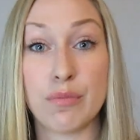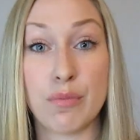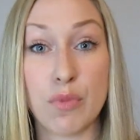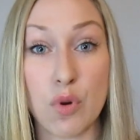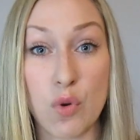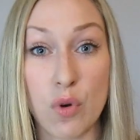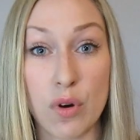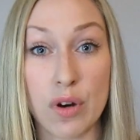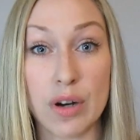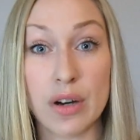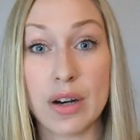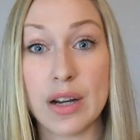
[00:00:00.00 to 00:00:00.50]

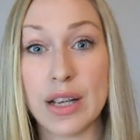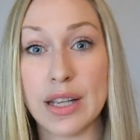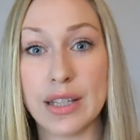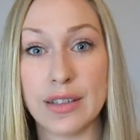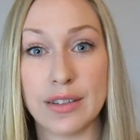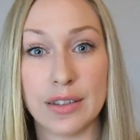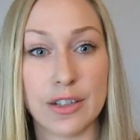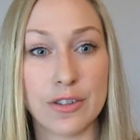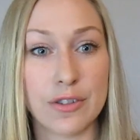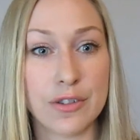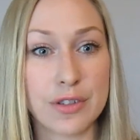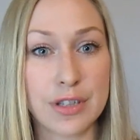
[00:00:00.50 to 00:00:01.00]
more in
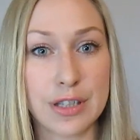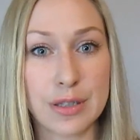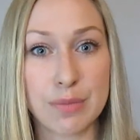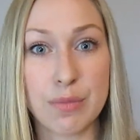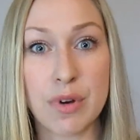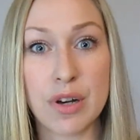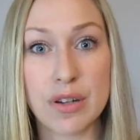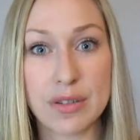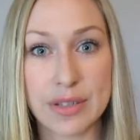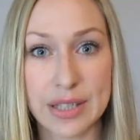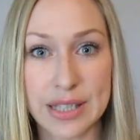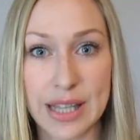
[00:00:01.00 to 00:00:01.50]
little
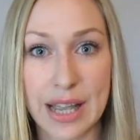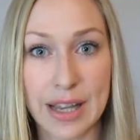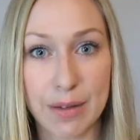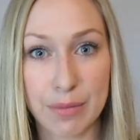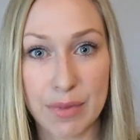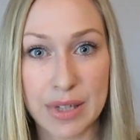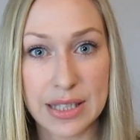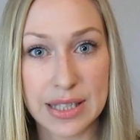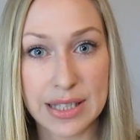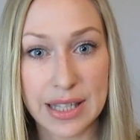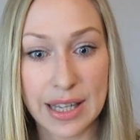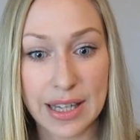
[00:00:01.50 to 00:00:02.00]
small
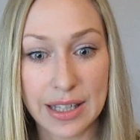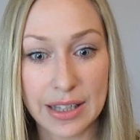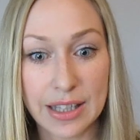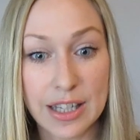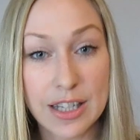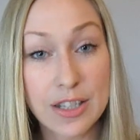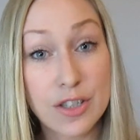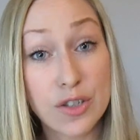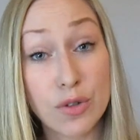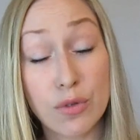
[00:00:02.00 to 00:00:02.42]
segments like this,